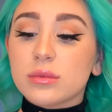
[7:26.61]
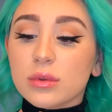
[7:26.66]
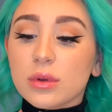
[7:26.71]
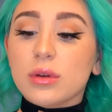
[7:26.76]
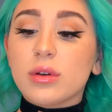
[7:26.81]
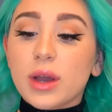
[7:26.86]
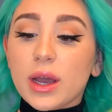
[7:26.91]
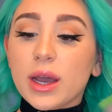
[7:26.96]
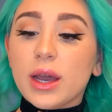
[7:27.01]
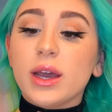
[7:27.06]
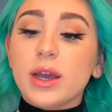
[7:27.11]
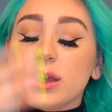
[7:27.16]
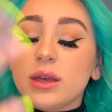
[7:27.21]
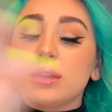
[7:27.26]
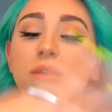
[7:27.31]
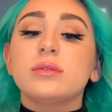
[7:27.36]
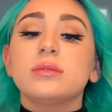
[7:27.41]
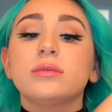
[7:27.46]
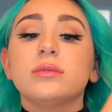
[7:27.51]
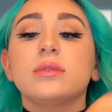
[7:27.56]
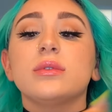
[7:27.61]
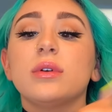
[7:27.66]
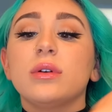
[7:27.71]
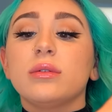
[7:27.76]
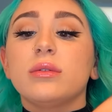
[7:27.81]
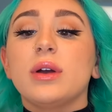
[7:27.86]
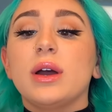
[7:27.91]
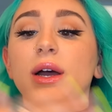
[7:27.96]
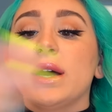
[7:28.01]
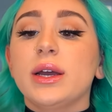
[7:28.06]
Okay, all
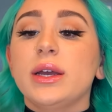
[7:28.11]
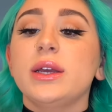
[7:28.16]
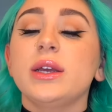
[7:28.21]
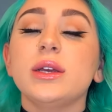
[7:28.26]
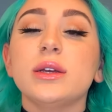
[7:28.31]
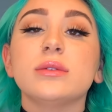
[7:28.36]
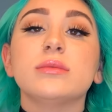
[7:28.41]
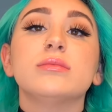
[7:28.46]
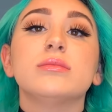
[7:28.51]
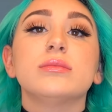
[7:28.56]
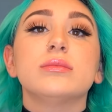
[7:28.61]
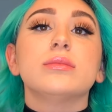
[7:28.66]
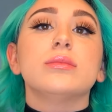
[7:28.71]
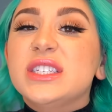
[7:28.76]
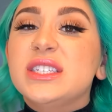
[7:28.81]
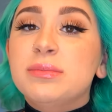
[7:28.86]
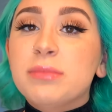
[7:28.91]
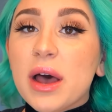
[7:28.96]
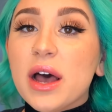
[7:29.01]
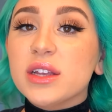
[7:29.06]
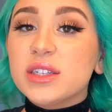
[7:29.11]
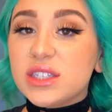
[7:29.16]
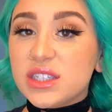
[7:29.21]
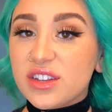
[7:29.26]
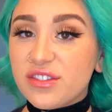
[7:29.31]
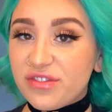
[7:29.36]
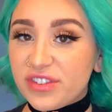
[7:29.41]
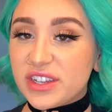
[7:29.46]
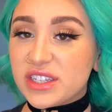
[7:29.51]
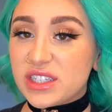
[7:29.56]
right. Smells
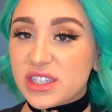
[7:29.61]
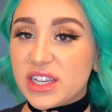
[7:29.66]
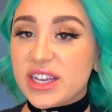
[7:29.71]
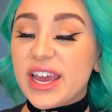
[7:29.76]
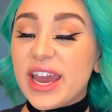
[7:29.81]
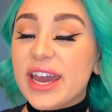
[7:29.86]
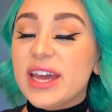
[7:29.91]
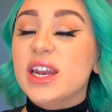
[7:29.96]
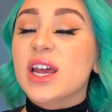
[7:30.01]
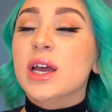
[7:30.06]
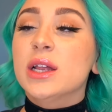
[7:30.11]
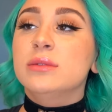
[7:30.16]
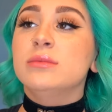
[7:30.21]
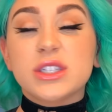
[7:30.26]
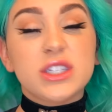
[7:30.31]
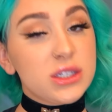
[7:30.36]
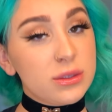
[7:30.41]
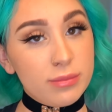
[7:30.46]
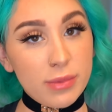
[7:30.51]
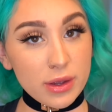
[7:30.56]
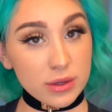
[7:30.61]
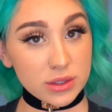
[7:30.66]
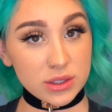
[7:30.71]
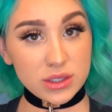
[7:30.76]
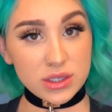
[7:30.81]
sophisticated, smells